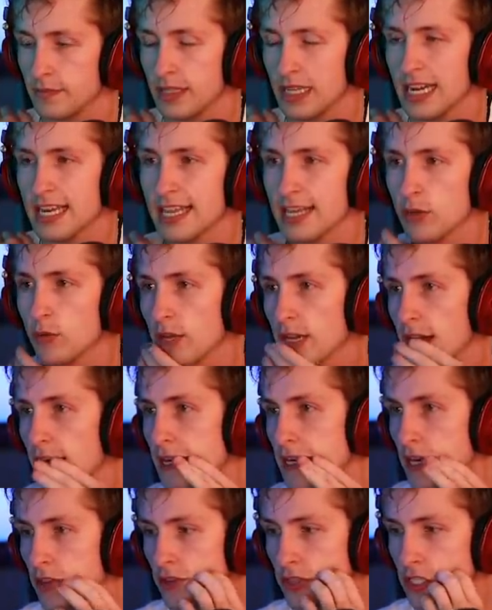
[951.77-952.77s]
I think we got
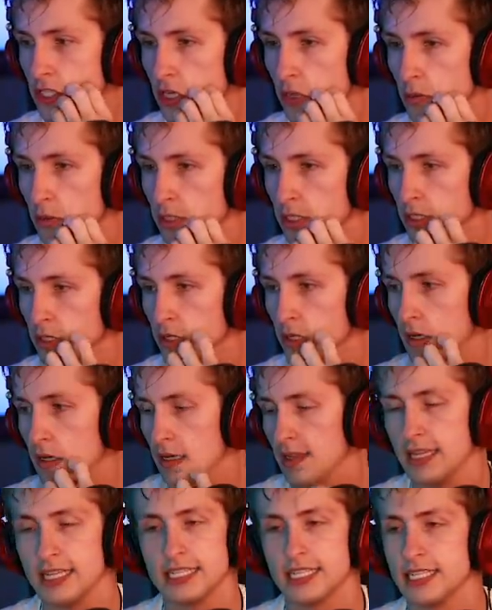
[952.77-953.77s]
another stubborner.
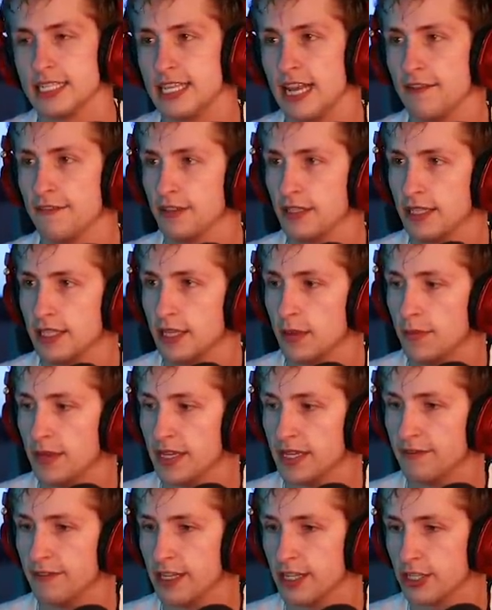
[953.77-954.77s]
This is definitely the
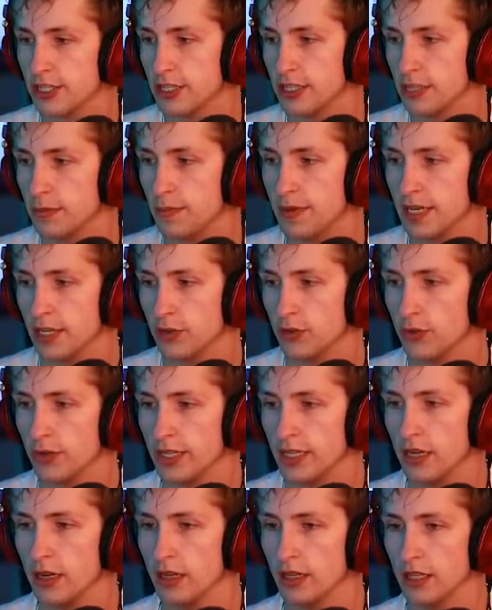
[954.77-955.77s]
big fish, the big
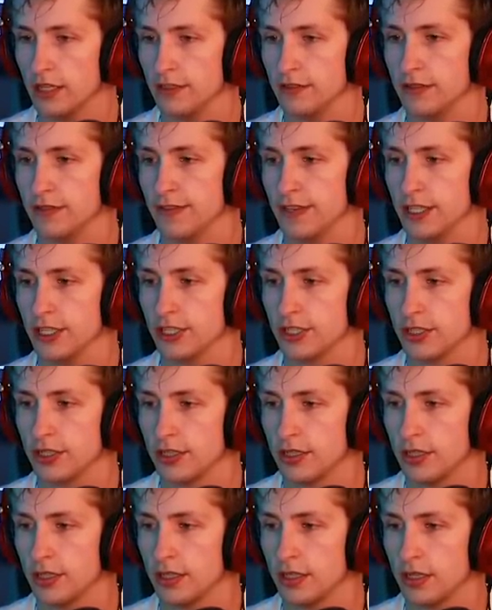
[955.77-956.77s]
green ugly fish.
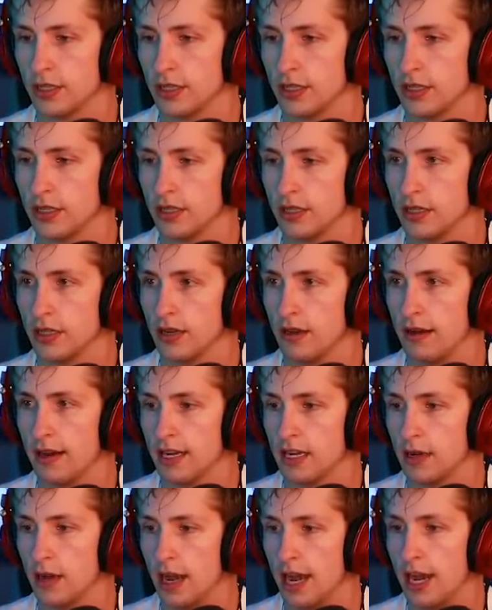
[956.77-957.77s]
All right,
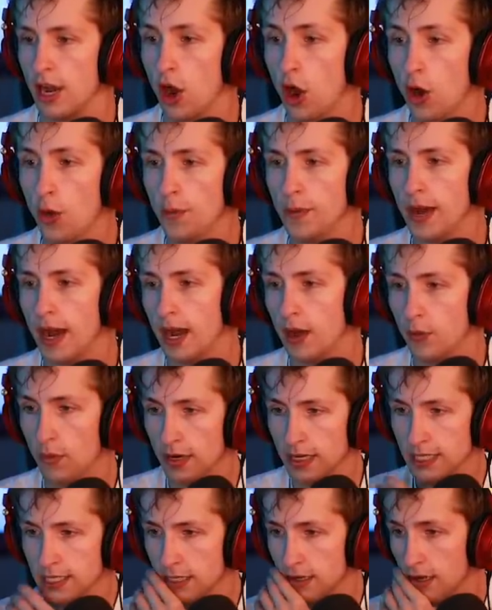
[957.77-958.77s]
I hope I
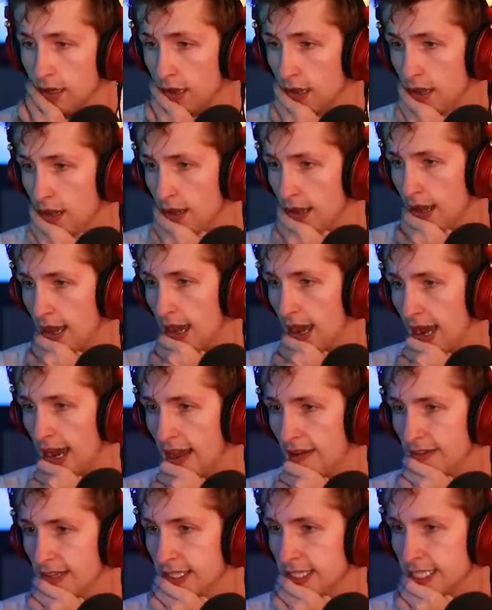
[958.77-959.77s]
want to. I
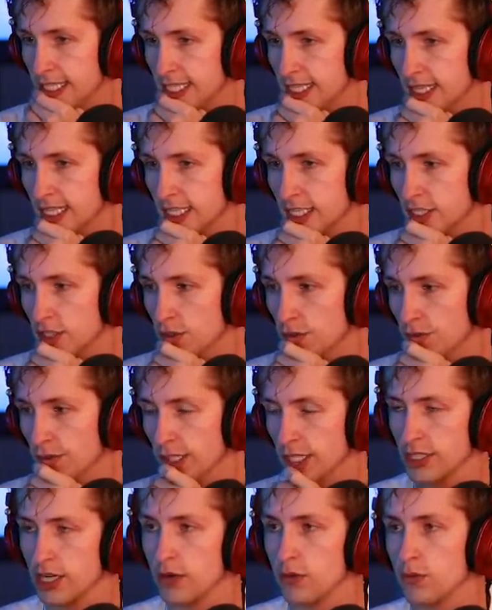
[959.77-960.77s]
haven't seen this new
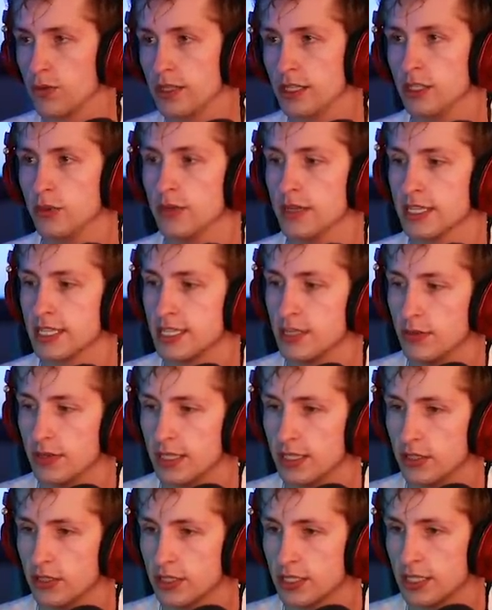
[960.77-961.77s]
fish. I really want to see what
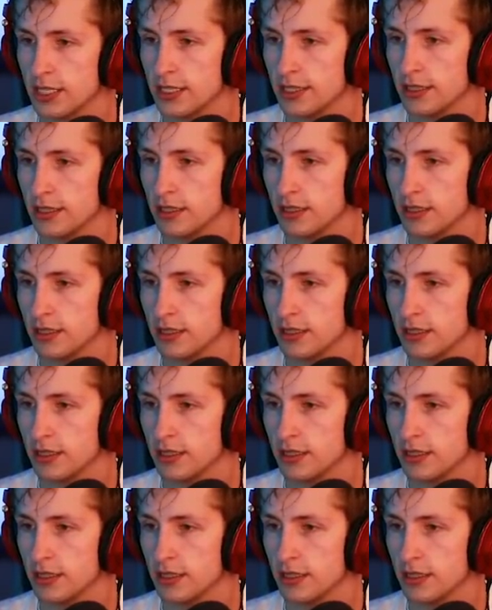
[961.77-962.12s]
it looks like.